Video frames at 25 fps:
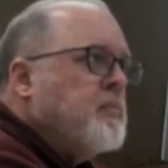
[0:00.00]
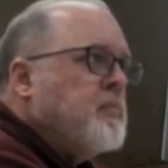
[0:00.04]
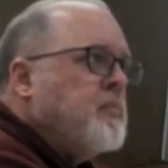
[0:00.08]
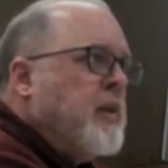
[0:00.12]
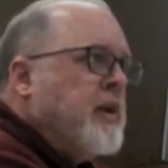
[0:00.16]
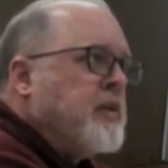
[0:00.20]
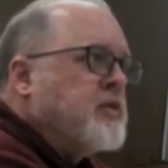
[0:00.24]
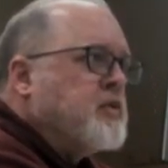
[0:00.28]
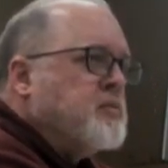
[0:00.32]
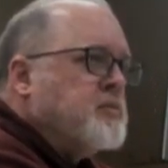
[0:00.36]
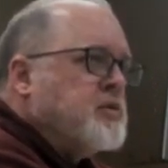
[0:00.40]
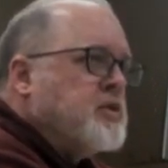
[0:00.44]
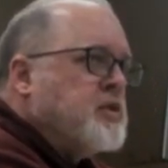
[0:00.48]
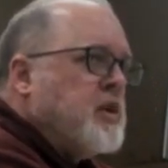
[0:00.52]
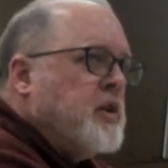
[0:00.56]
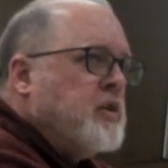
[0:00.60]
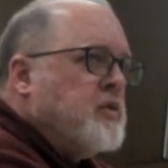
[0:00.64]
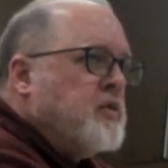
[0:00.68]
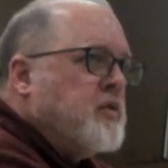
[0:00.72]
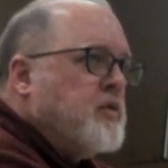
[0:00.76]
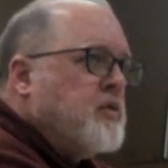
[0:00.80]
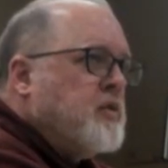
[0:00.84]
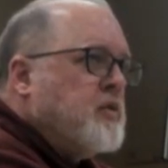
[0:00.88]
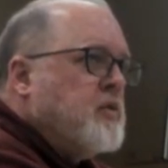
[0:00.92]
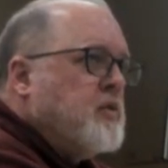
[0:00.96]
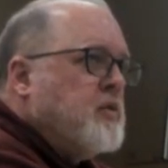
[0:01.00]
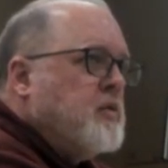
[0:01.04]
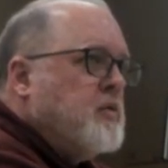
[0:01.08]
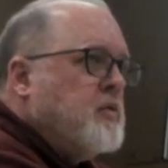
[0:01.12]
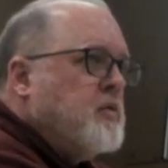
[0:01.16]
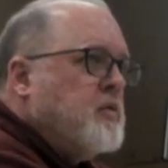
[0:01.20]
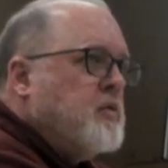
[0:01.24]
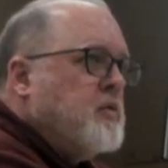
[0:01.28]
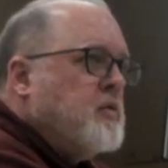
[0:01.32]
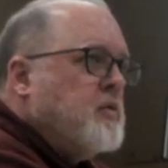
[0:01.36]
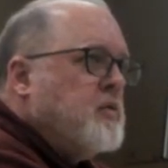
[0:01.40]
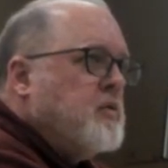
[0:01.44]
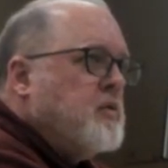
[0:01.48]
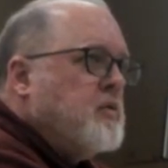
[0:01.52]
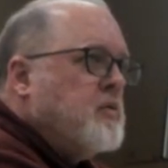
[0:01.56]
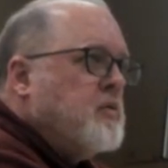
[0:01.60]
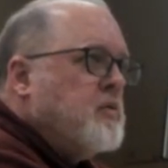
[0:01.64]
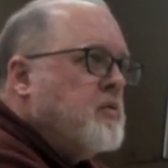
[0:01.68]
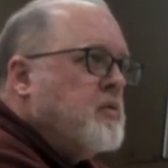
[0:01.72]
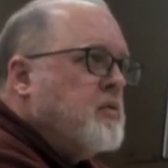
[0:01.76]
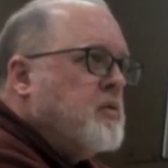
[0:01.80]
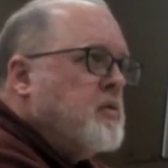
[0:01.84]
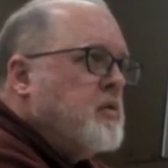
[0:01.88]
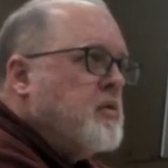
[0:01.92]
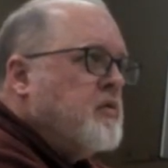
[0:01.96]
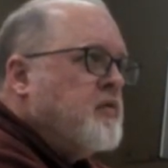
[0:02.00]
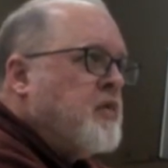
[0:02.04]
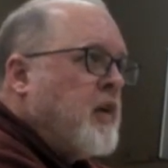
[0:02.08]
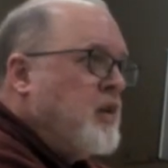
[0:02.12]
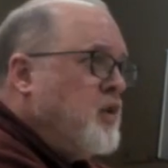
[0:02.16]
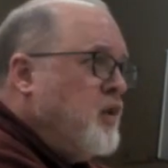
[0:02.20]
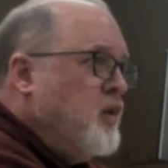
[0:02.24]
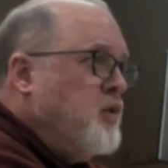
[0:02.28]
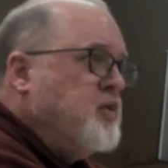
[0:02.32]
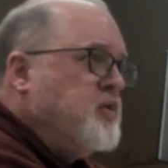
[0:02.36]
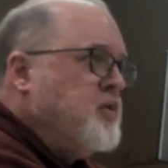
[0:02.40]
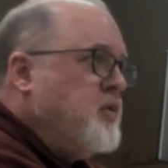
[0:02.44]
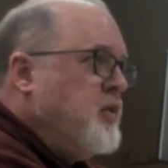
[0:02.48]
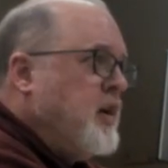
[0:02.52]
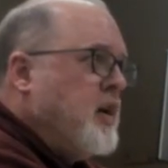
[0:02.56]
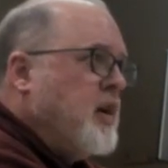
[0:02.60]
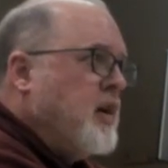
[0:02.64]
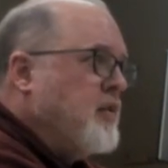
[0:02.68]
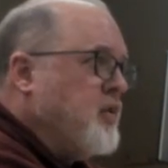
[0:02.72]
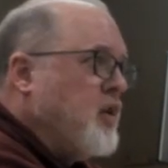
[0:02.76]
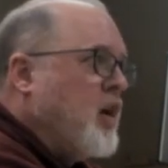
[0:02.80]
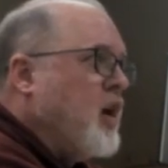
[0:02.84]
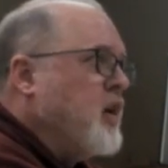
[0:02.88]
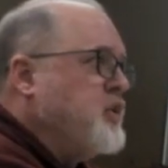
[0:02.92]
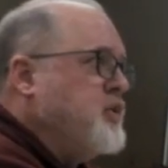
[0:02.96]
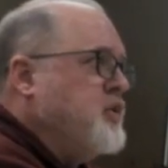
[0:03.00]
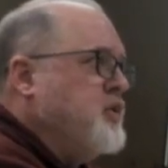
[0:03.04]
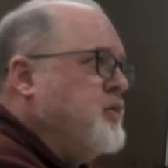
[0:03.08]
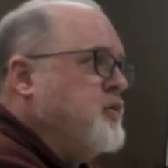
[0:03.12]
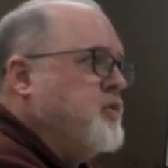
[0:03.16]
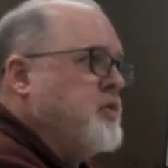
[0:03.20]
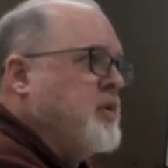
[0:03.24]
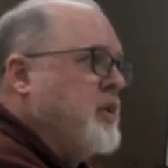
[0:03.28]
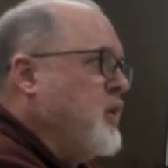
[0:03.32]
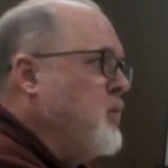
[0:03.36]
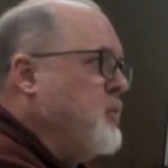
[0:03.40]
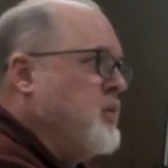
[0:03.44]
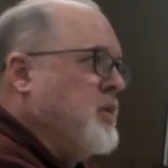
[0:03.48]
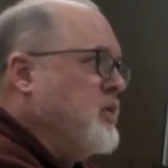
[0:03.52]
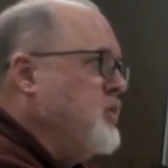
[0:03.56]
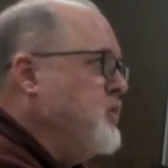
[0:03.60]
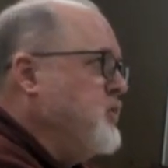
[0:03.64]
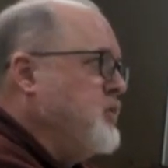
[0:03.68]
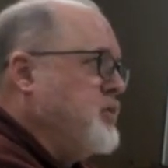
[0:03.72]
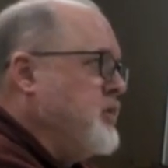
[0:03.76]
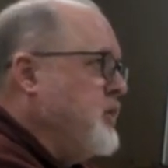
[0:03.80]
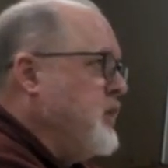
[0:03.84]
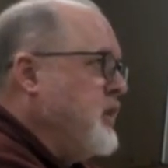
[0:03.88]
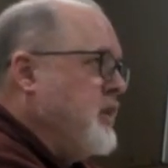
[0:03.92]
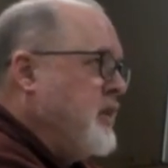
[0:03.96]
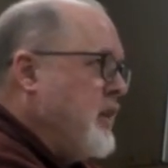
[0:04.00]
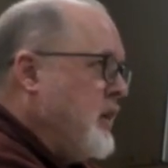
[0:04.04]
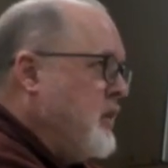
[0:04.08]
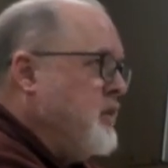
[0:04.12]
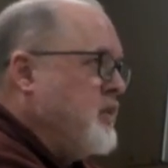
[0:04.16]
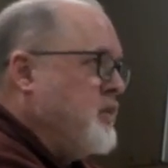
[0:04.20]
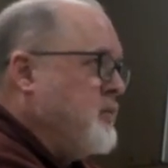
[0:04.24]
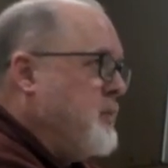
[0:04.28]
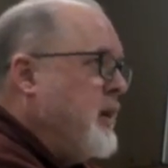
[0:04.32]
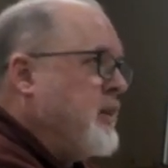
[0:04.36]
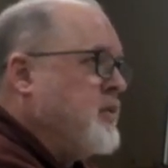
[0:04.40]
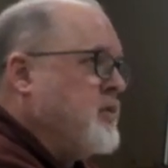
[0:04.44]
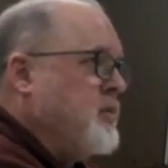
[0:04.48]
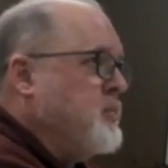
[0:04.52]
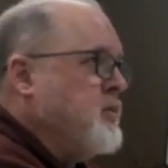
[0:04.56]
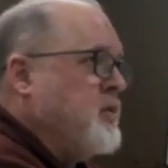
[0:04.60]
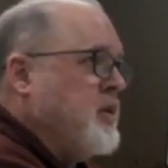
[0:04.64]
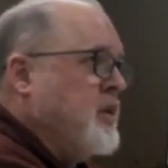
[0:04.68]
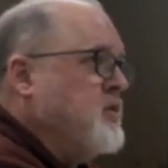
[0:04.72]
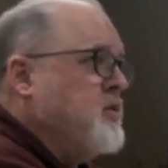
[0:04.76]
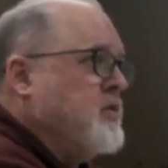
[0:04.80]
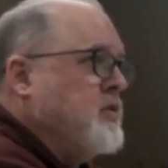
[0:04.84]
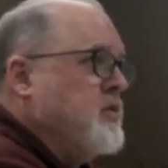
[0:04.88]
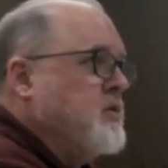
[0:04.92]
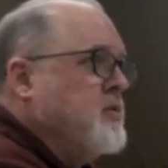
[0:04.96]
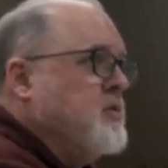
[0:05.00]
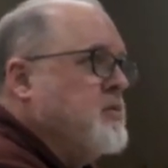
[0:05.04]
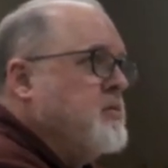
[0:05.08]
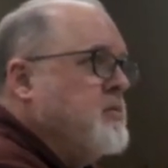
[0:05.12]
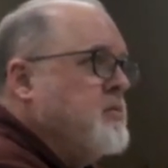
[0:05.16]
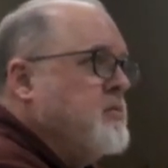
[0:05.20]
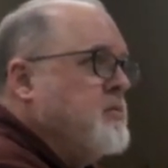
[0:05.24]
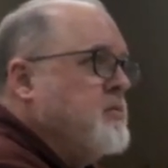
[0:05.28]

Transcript: Make some sense? If I lose you there, I've lost you, so I don't want to lose you there. That at least makes some sense.